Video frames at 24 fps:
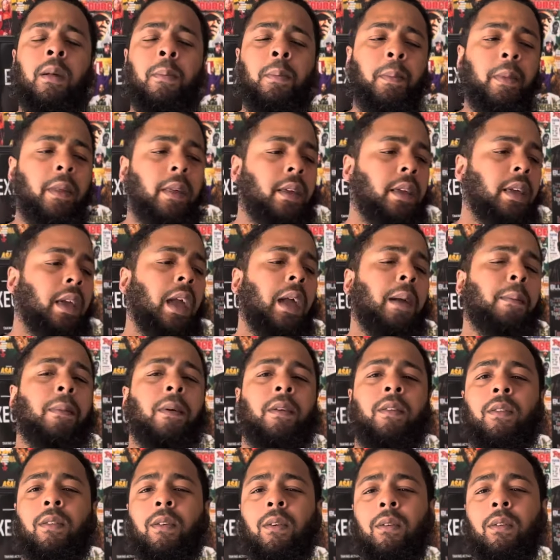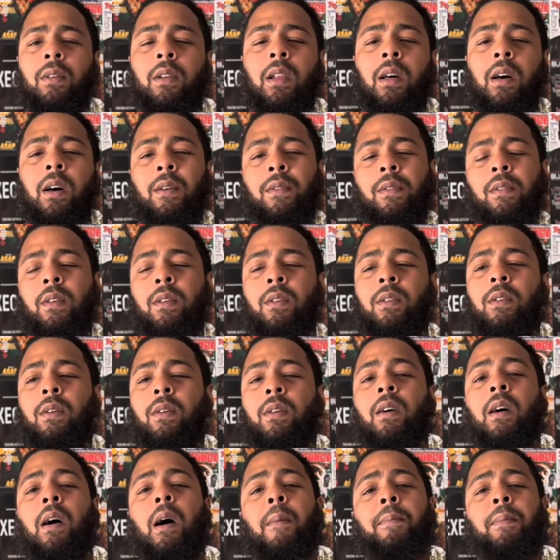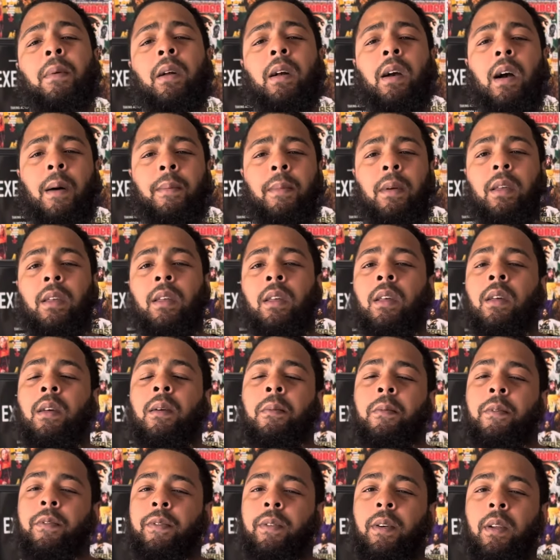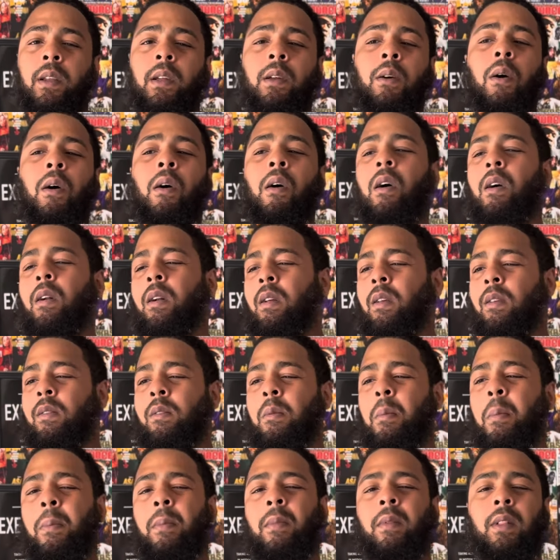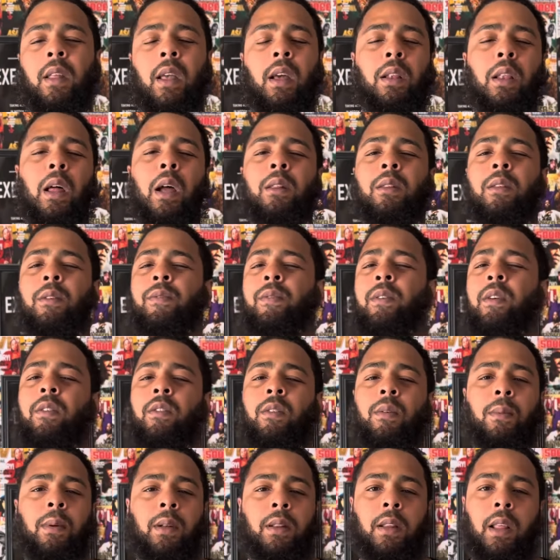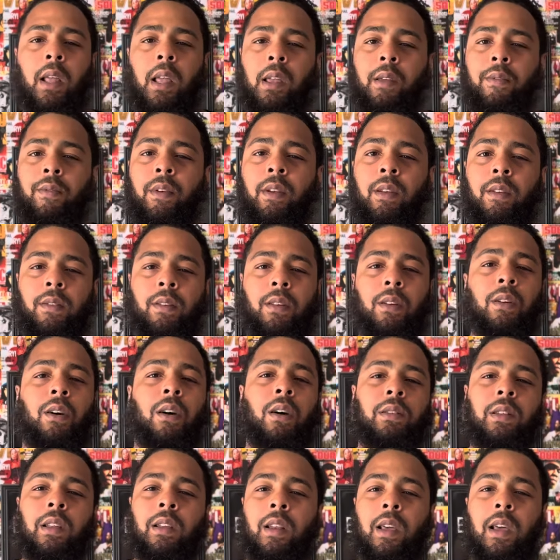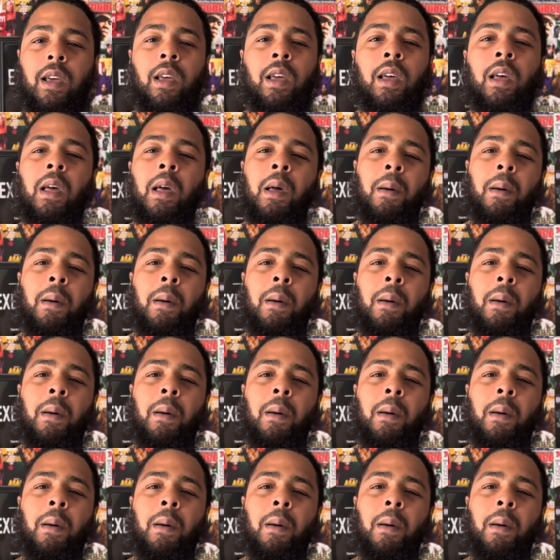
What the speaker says: He came and showed love to, you know, the up-and-coming Philly artists. Did, like, the feature with Dave East and all of that.